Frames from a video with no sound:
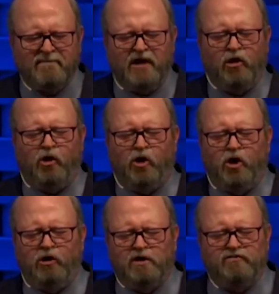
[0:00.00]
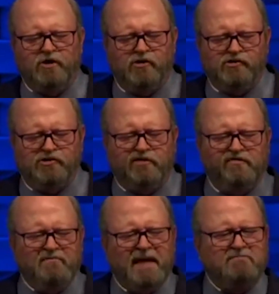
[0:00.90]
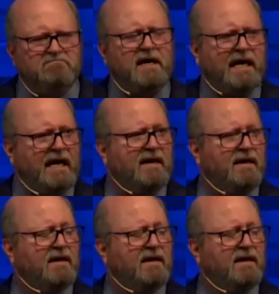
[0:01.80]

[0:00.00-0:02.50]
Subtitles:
and all of those who've made money